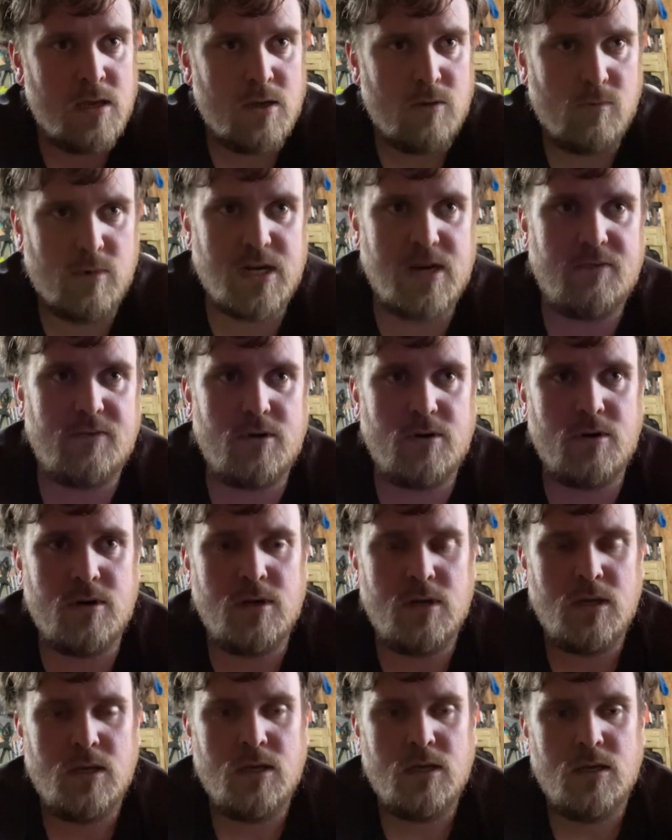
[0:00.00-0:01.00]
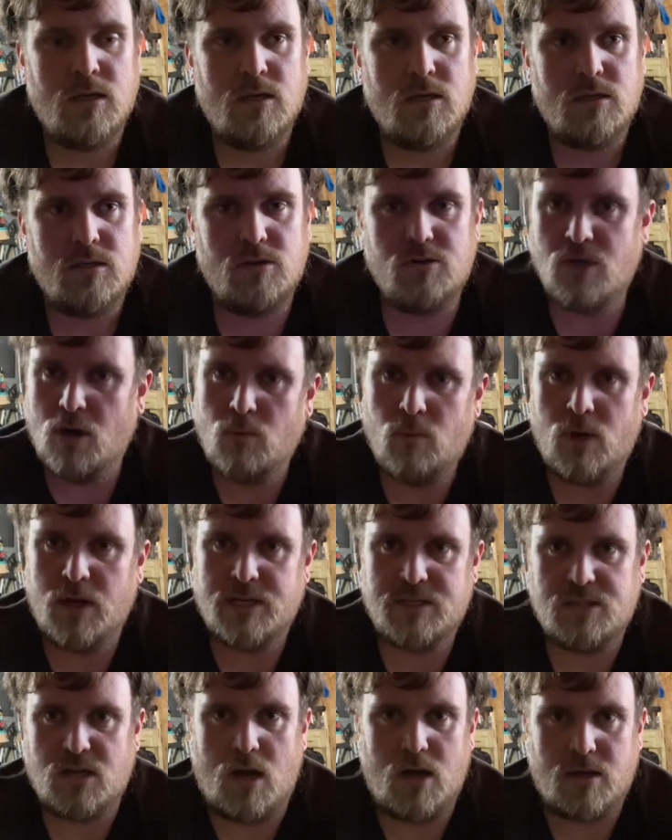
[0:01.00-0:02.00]
Whenever you don't want to
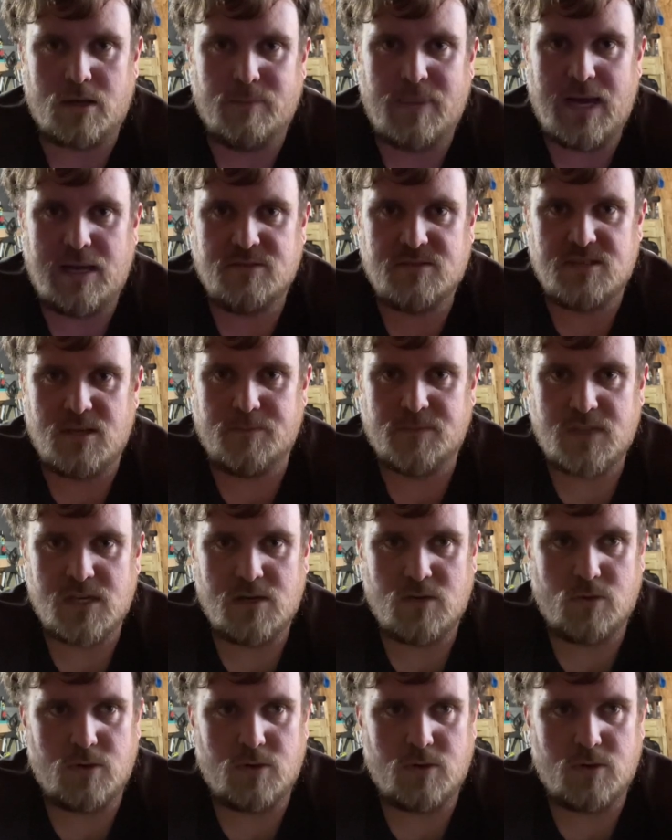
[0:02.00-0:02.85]
talk about something,